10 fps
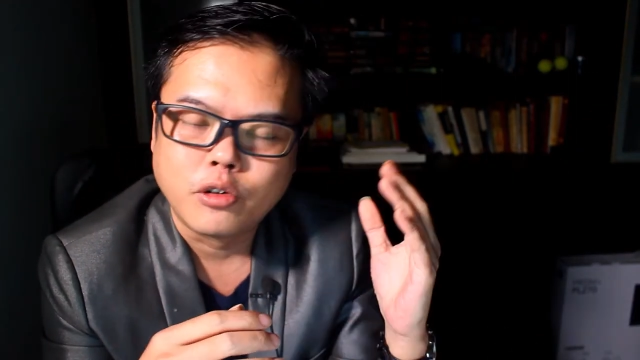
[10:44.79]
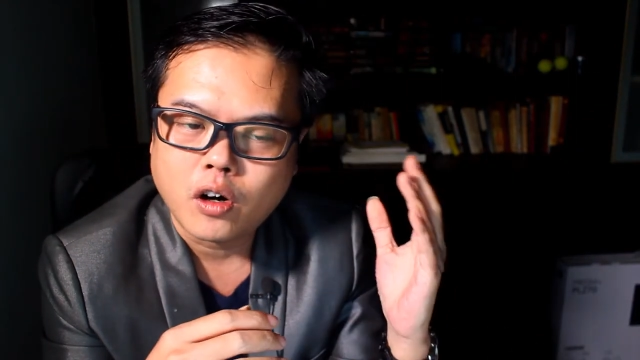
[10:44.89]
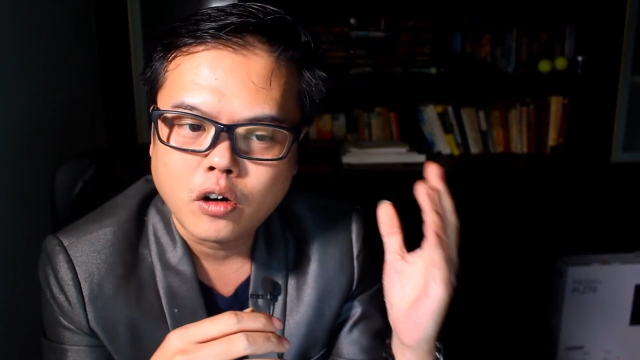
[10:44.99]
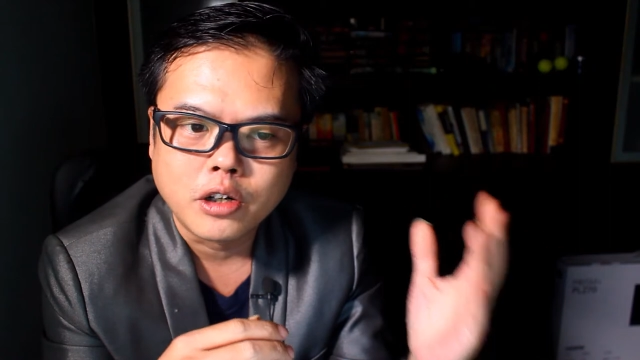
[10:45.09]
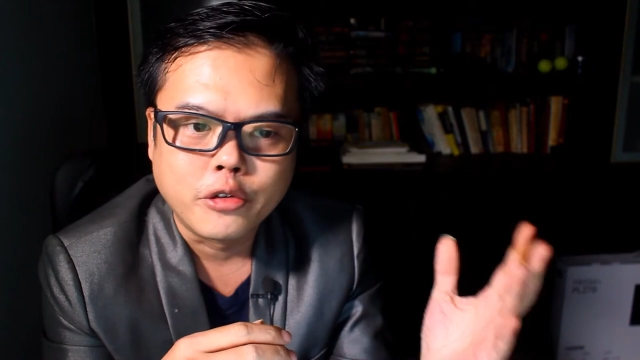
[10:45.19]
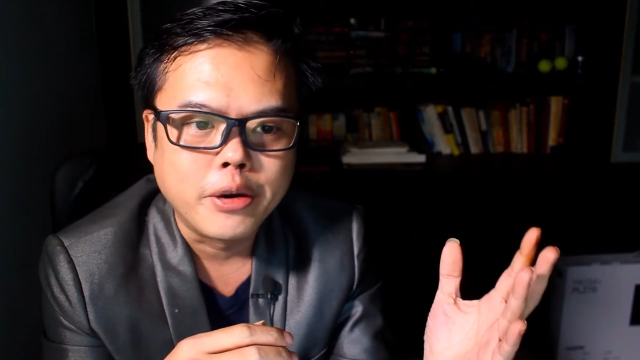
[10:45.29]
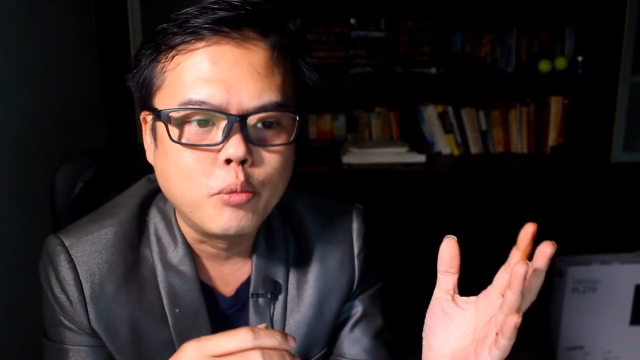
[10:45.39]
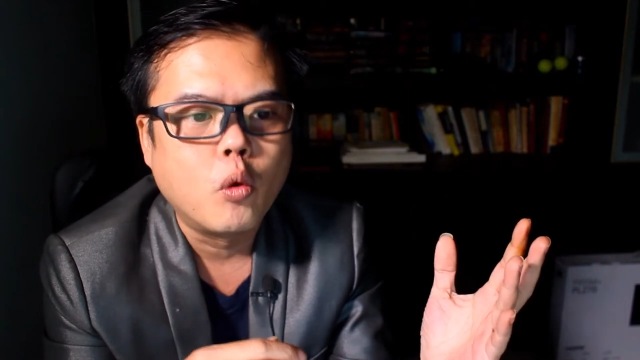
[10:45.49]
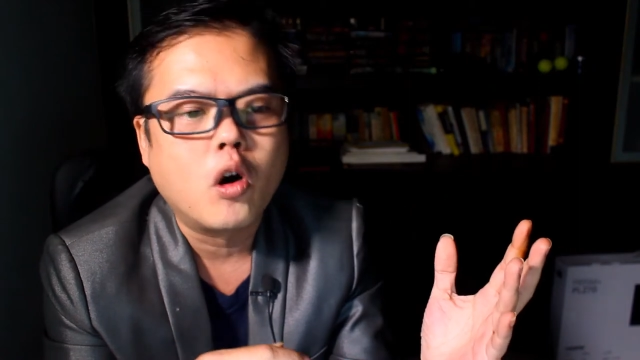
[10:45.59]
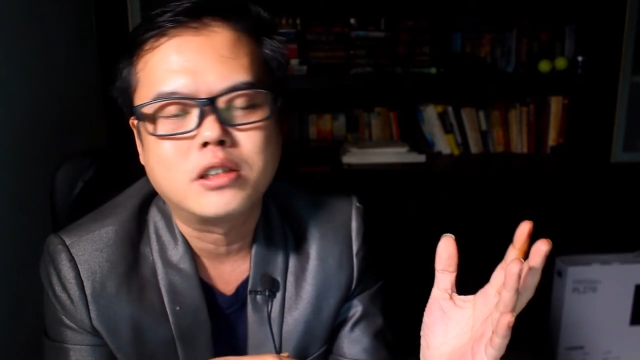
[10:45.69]
with all the
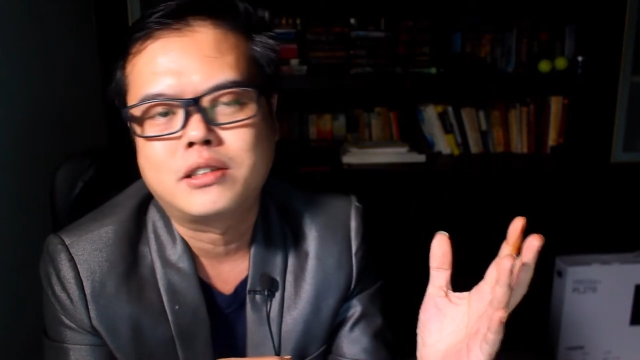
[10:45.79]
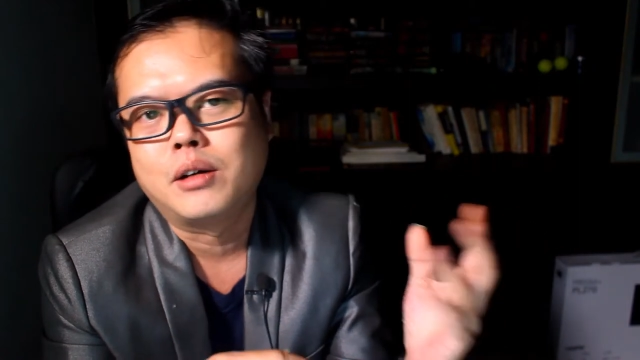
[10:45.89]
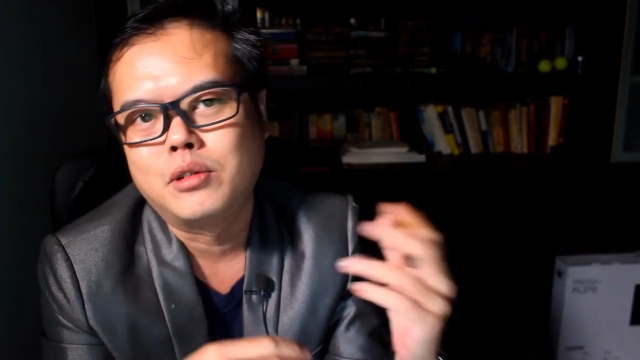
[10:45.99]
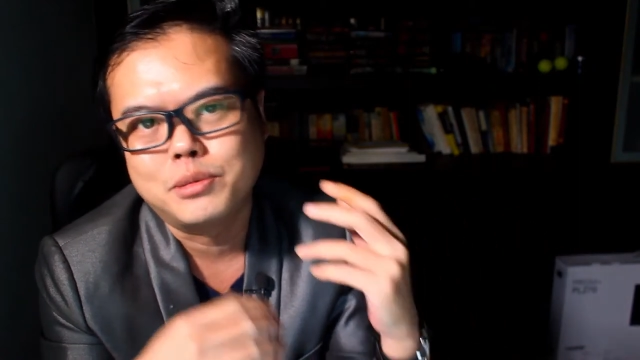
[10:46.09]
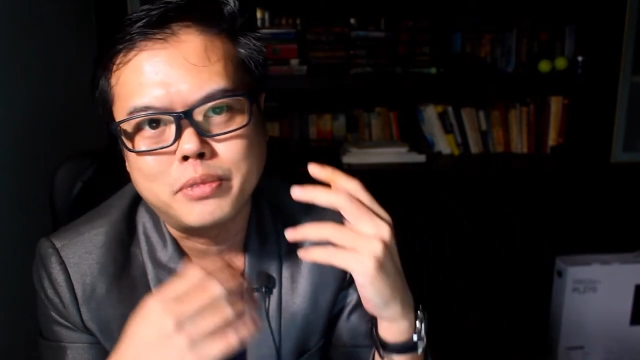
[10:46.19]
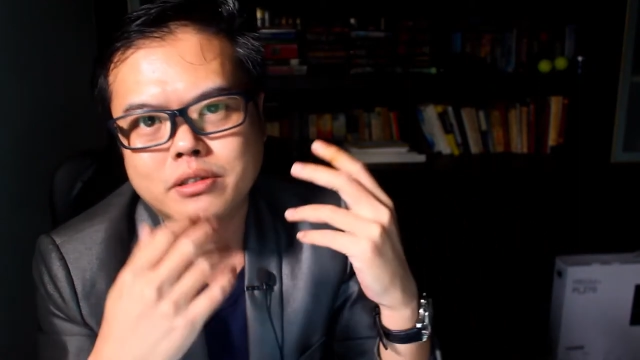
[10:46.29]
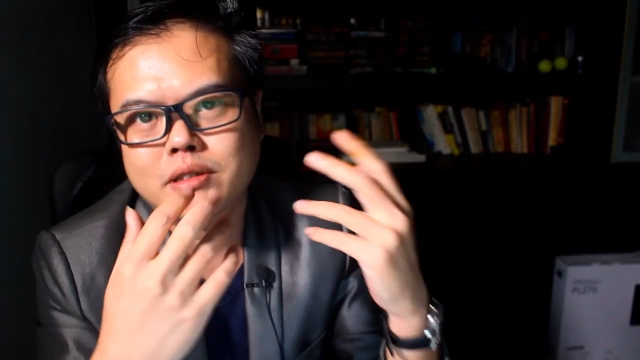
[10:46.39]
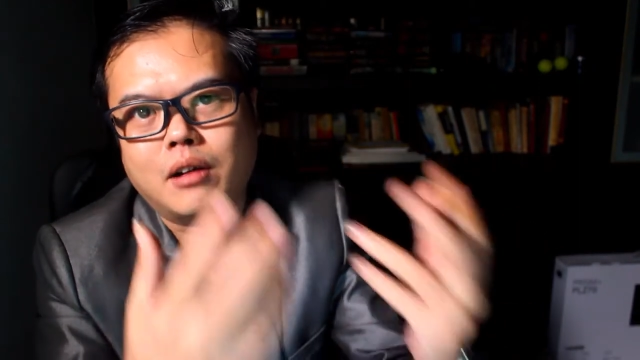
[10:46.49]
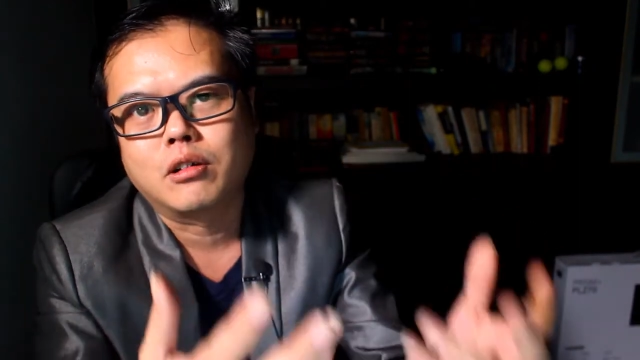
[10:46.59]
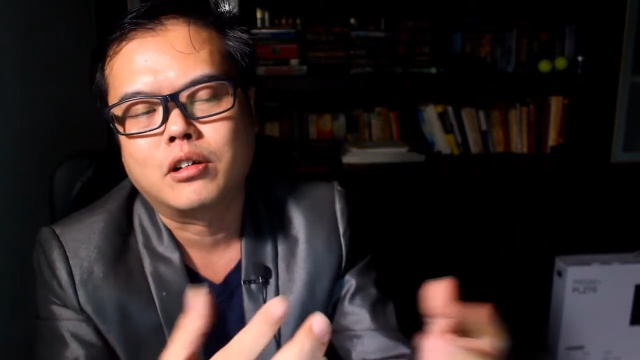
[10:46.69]
rewards that was
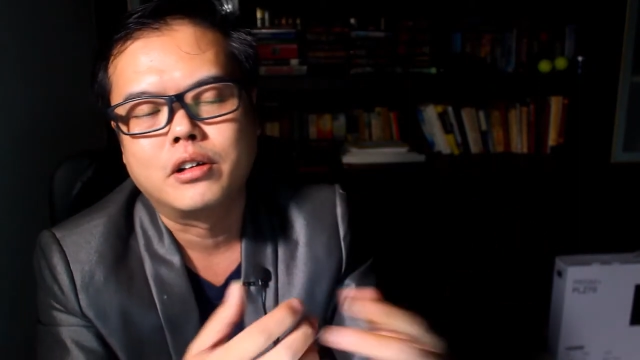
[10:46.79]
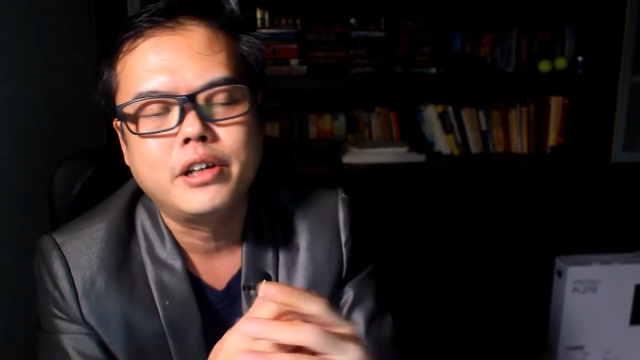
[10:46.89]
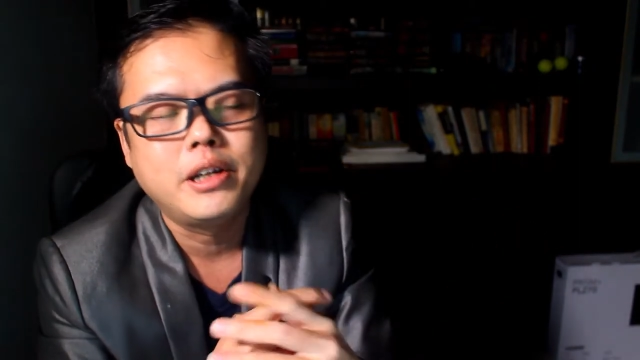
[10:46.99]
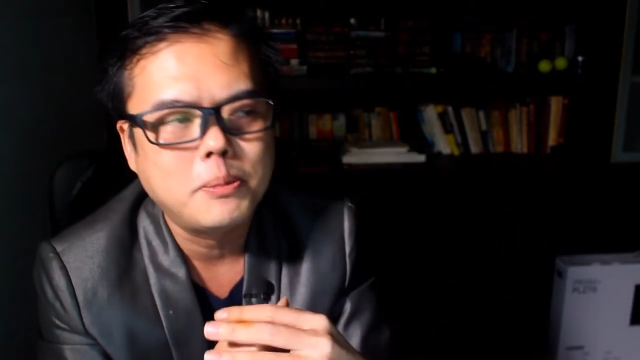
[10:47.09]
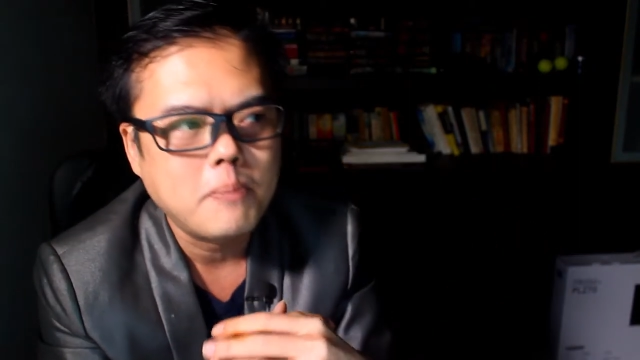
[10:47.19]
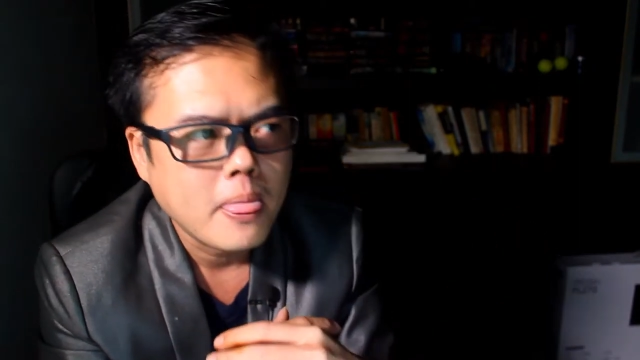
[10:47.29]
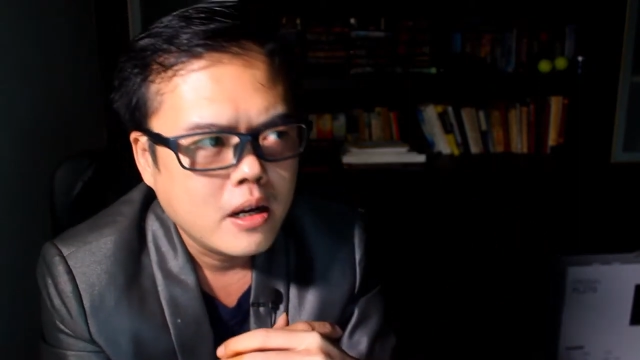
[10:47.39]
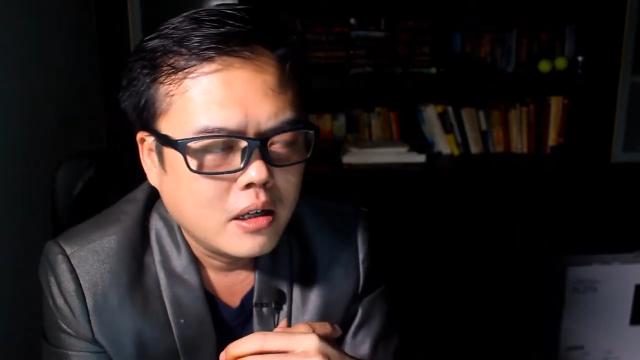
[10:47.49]
bestowed on him,